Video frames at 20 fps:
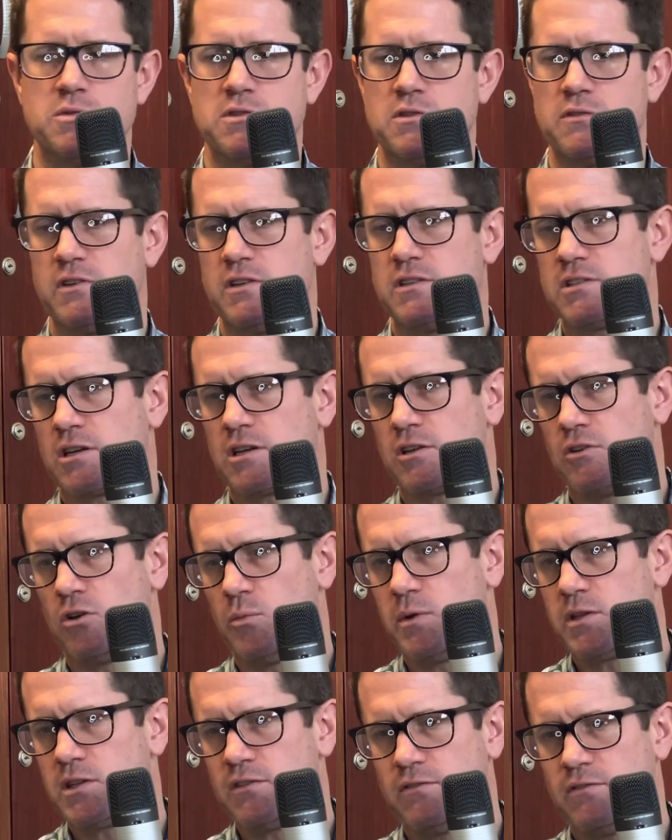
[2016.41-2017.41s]
of its
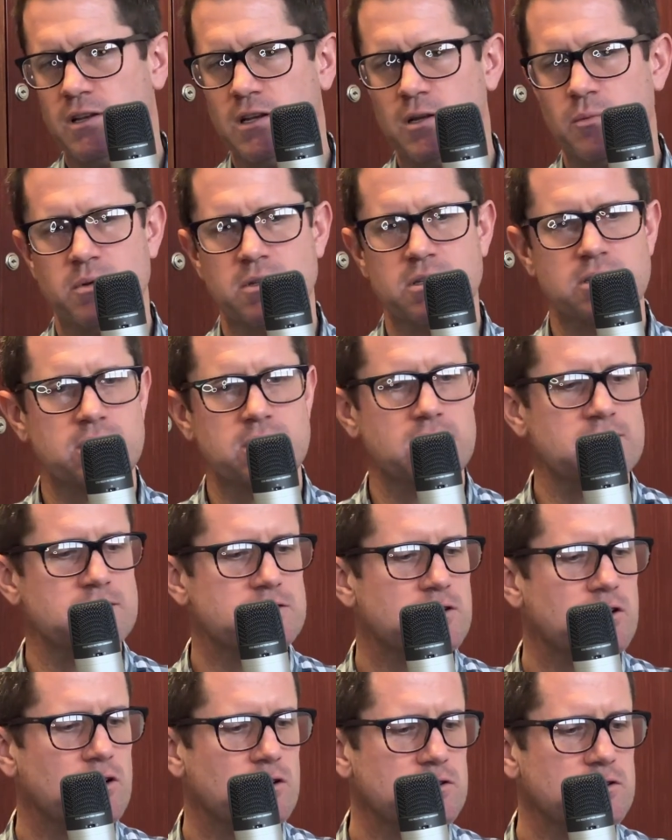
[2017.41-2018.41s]
economic development, its
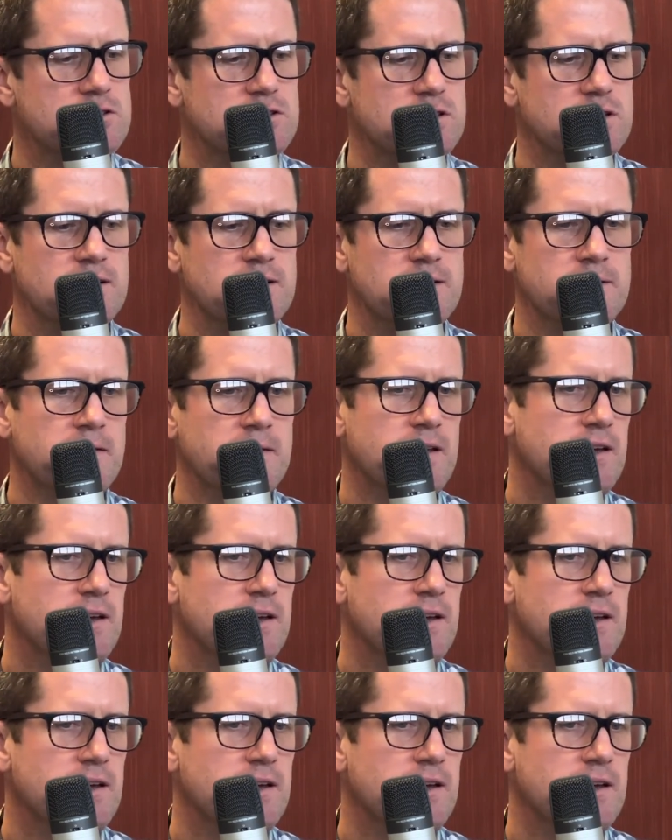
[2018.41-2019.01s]
culture,